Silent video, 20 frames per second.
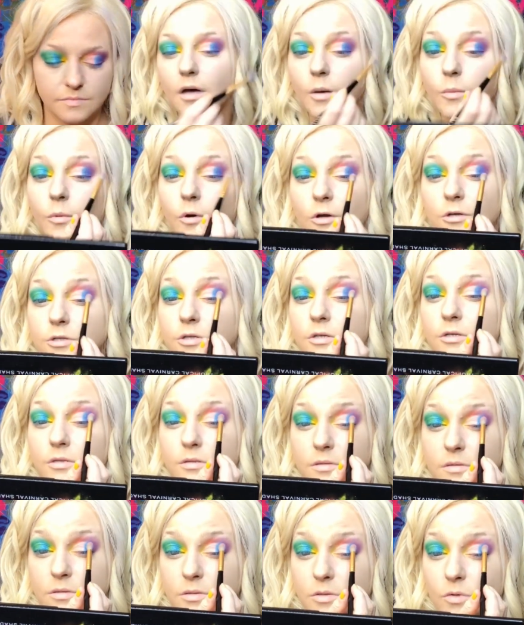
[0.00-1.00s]
I'm watching
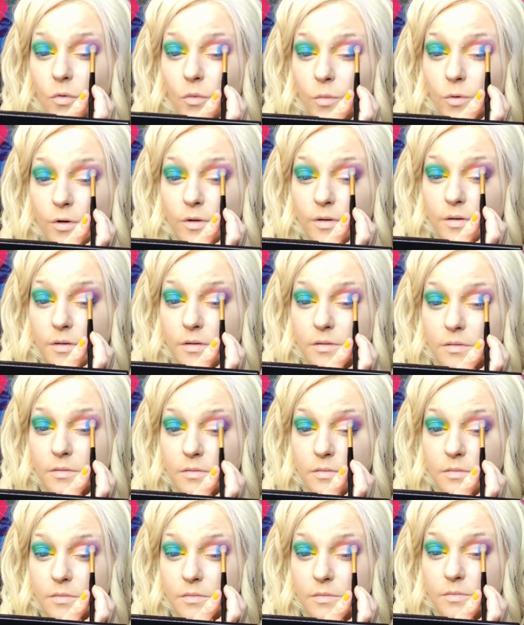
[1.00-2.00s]
her, don't worry.
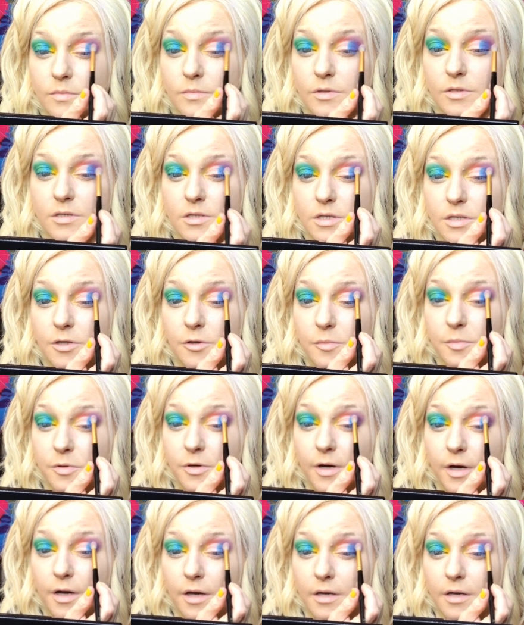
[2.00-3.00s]
But still
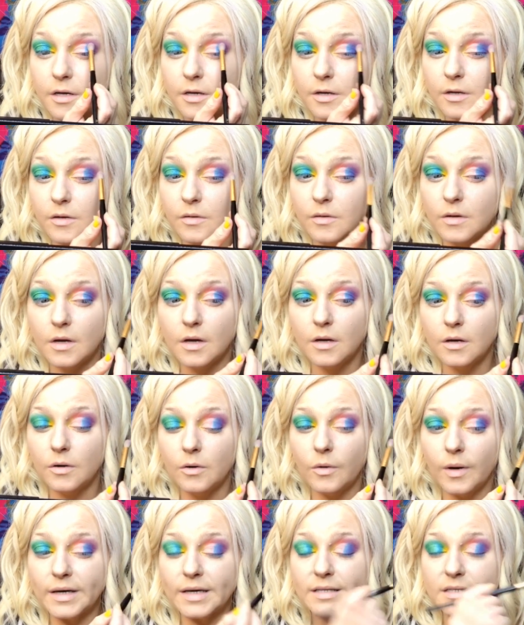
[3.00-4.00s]
pray, you know?
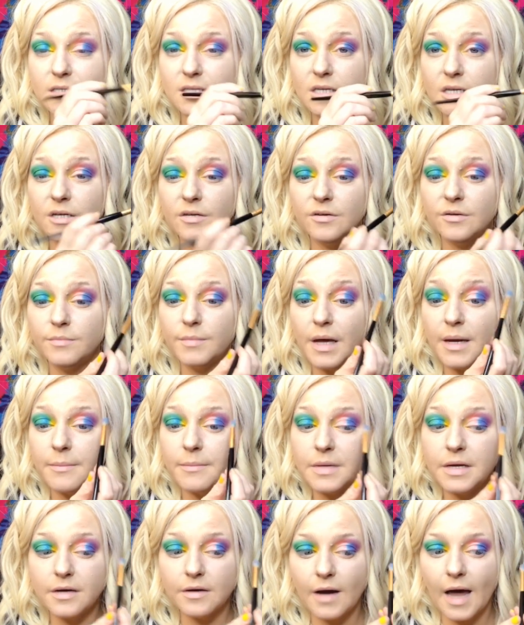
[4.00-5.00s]
Ooh, I can see her in my
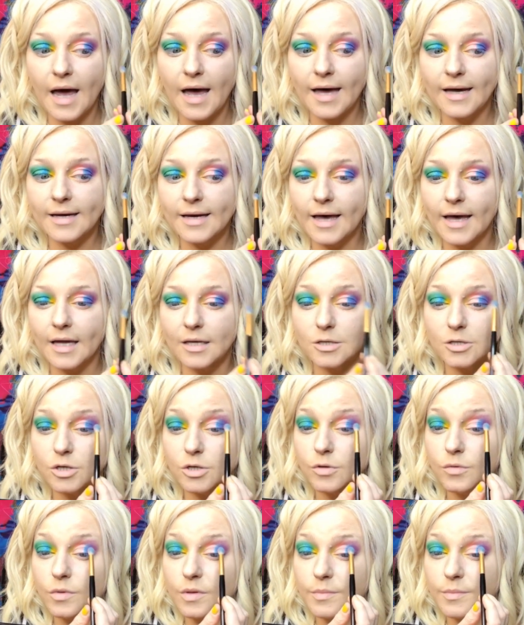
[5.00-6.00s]
mirror. I
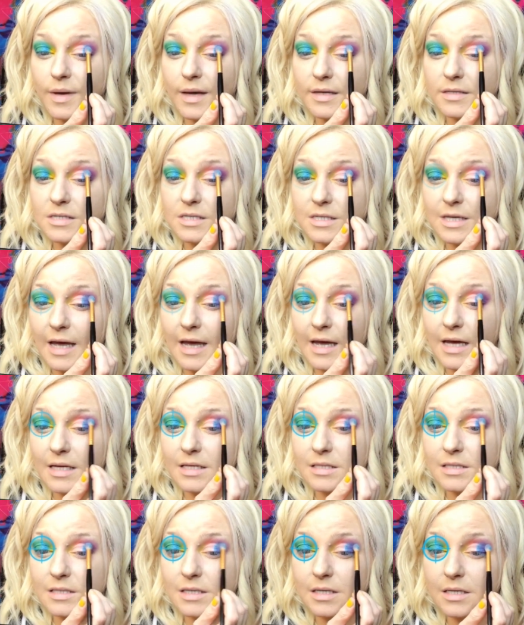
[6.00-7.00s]
got you in my
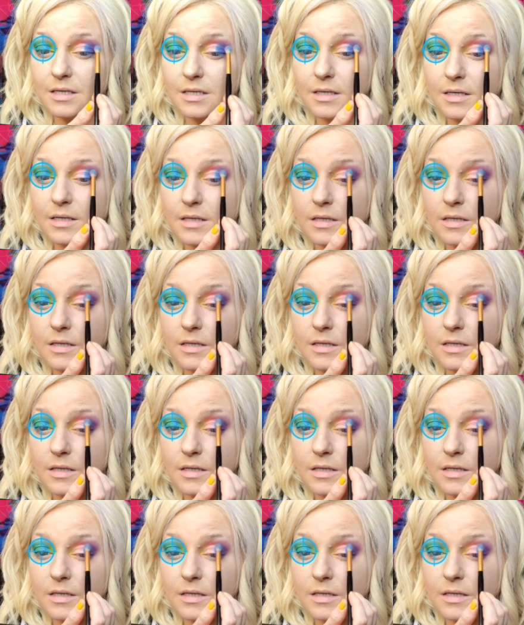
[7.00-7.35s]
sights.